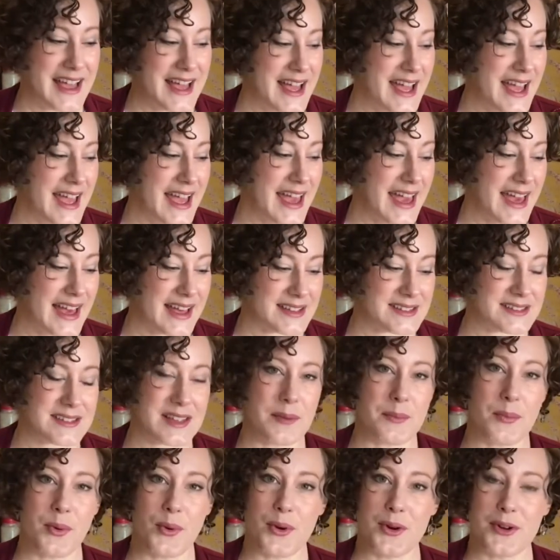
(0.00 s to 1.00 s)
has
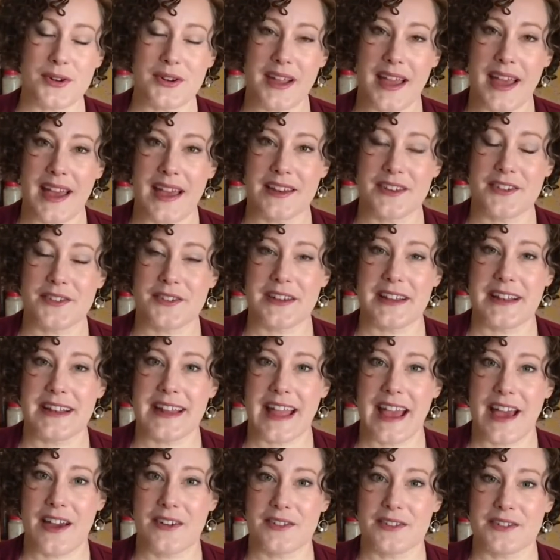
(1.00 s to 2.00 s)
a poured concrete
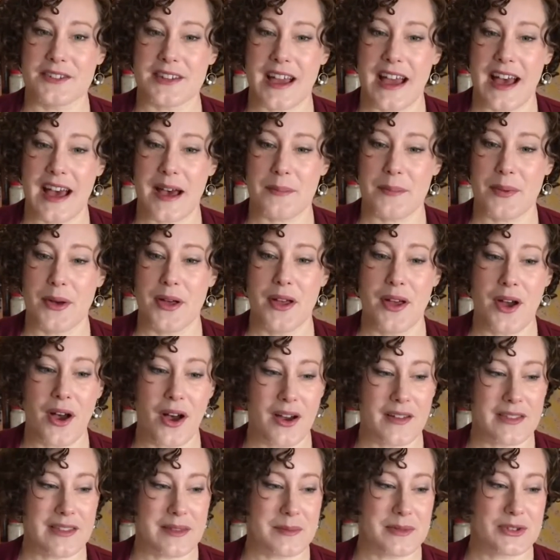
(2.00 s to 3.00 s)
countertop
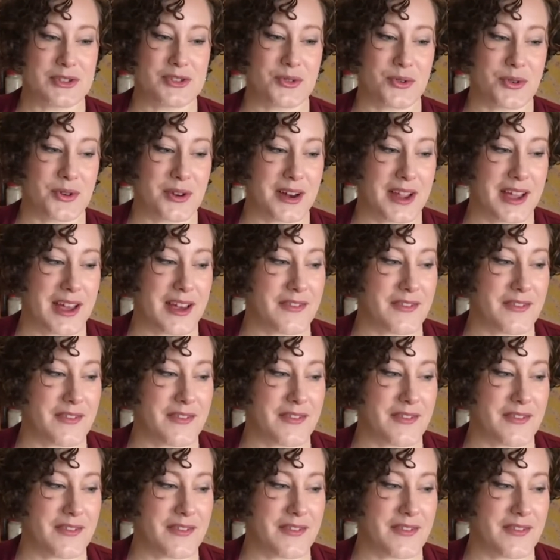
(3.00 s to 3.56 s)
on the majority of